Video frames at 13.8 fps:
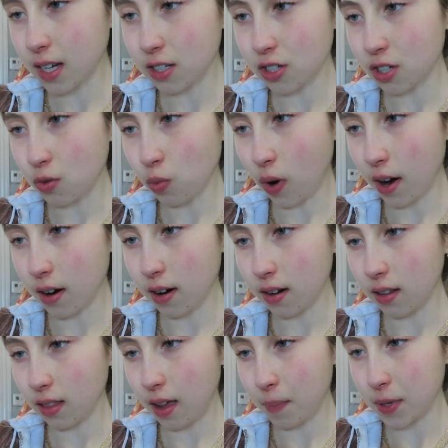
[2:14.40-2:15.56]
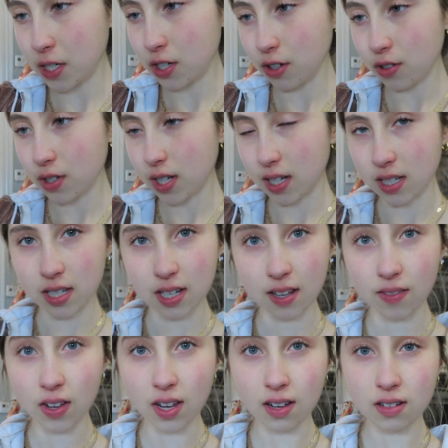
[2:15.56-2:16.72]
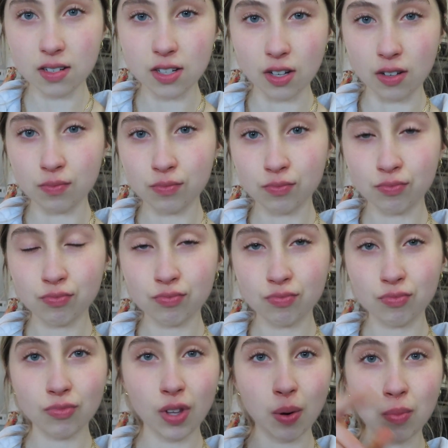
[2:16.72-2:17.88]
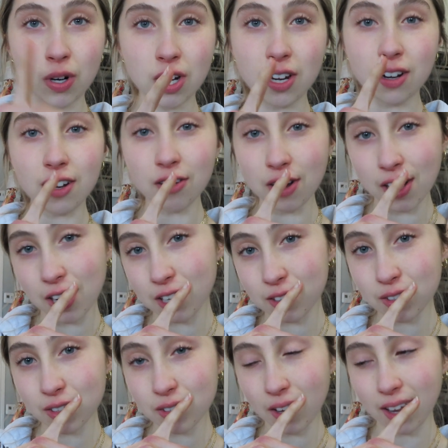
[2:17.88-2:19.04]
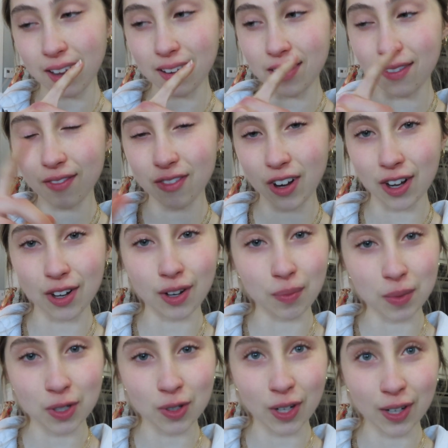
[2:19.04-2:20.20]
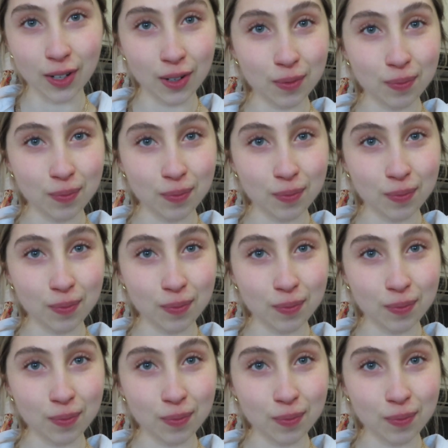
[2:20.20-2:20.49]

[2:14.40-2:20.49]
It's just water, lemon juice, and stevia, so. Pretty good ingredients and very yummy drink.